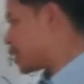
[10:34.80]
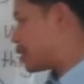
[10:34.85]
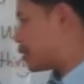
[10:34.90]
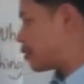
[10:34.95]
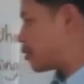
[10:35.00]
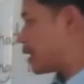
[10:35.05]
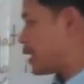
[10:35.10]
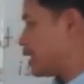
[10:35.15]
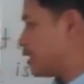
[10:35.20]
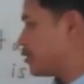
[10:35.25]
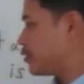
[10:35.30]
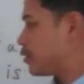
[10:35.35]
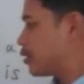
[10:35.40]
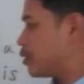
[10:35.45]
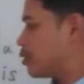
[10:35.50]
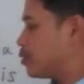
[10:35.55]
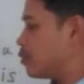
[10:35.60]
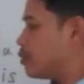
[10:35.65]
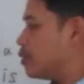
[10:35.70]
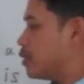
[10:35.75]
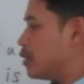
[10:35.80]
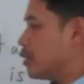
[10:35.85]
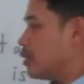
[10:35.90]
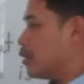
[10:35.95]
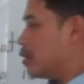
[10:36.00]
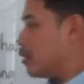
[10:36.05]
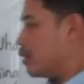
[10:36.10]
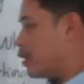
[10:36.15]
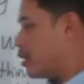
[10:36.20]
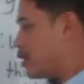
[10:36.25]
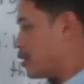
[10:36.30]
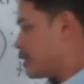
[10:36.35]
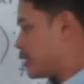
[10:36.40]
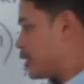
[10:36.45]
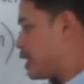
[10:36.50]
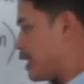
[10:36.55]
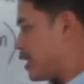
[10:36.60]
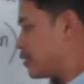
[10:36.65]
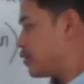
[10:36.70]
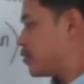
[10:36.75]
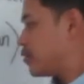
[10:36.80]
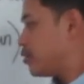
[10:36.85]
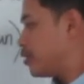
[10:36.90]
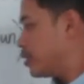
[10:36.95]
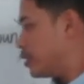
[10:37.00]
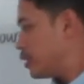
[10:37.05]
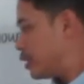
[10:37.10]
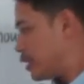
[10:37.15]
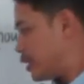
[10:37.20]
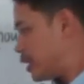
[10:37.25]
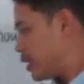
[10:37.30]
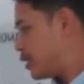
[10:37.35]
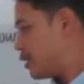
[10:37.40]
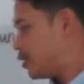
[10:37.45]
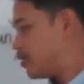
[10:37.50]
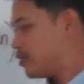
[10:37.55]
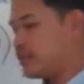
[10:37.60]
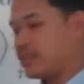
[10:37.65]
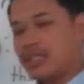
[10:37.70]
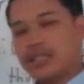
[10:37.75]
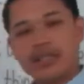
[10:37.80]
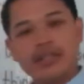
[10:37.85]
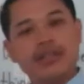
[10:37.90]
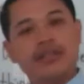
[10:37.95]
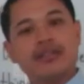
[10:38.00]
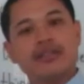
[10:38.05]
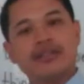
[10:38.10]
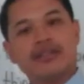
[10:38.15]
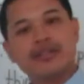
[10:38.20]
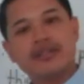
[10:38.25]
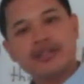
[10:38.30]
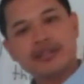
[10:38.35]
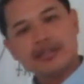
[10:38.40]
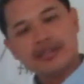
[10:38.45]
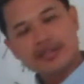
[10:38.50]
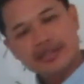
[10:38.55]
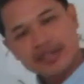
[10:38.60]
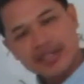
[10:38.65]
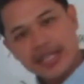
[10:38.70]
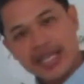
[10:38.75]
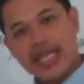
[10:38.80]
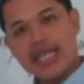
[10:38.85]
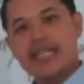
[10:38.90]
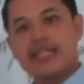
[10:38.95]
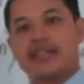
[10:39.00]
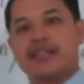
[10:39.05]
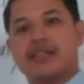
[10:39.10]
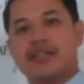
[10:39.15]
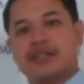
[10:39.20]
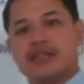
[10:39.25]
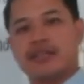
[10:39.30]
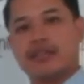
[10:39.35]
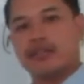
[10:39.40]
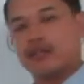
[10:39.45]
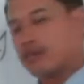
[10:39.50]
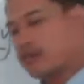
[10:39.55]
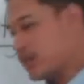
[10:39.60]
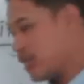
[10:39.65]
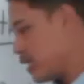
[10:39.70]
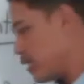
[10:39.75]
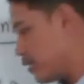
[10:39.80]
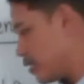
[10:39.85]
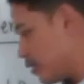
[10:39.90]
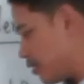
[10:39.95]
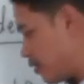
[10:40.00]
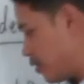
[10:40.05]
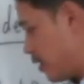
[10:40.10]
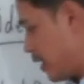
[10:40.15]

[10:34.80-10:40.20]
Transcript: Okay, so yes, it is a snake. Okay, because